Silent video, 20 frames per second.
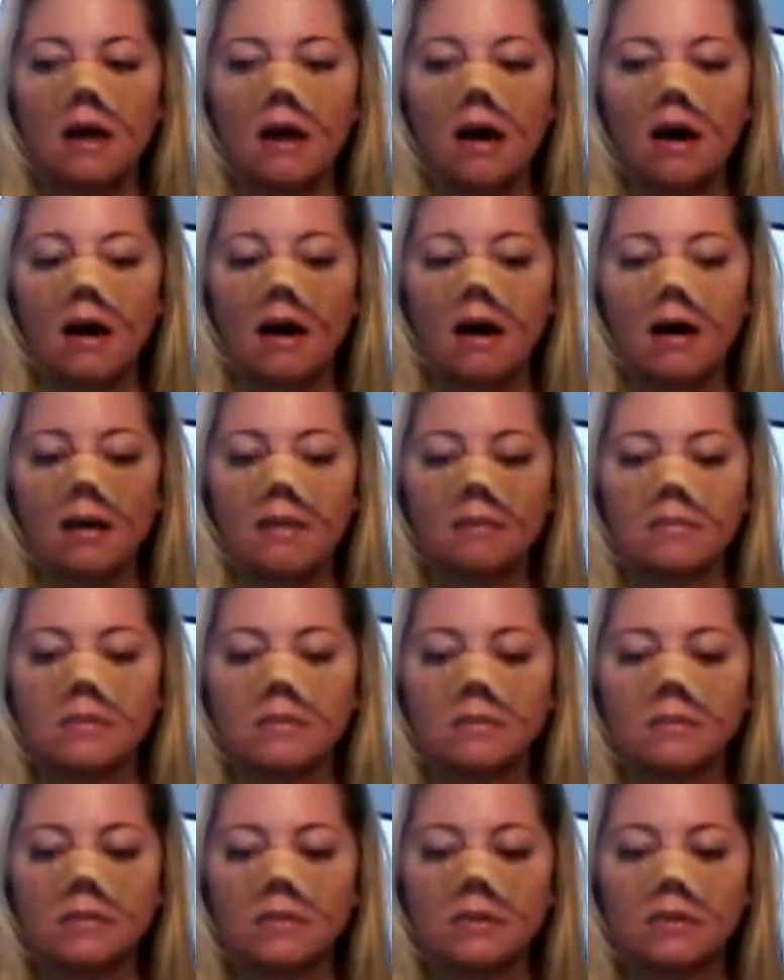
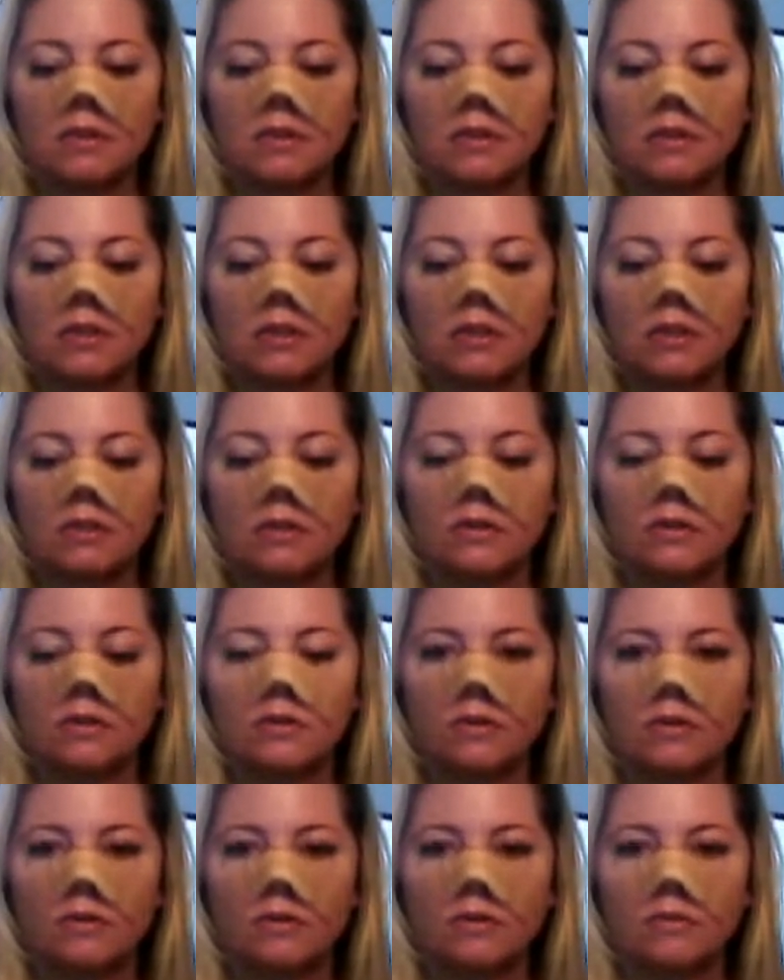
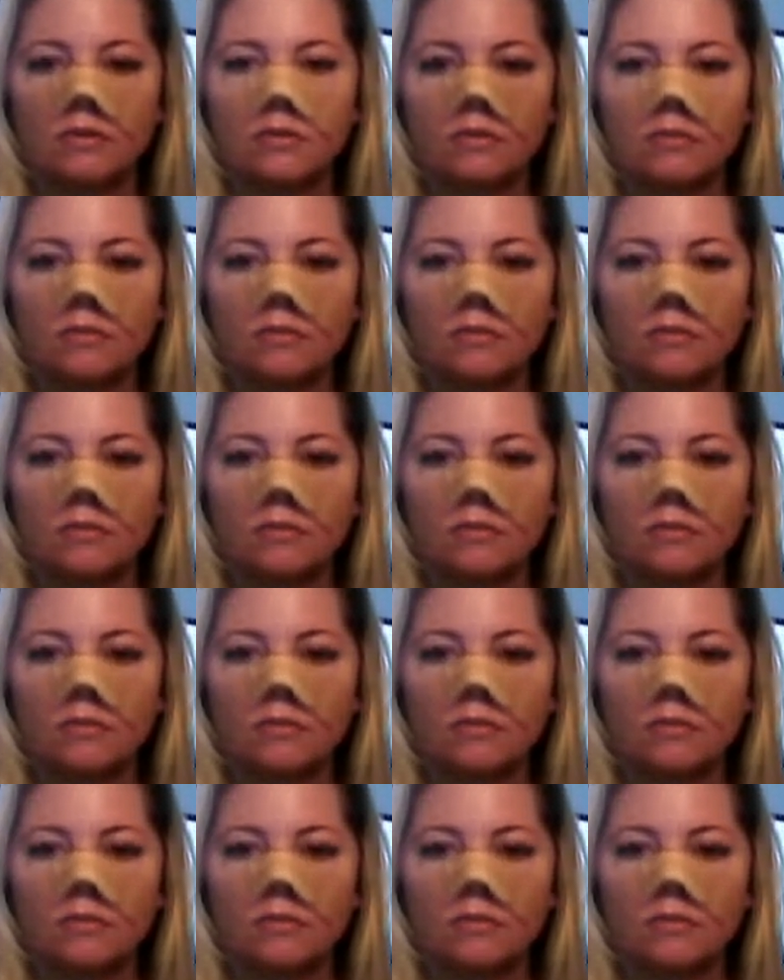to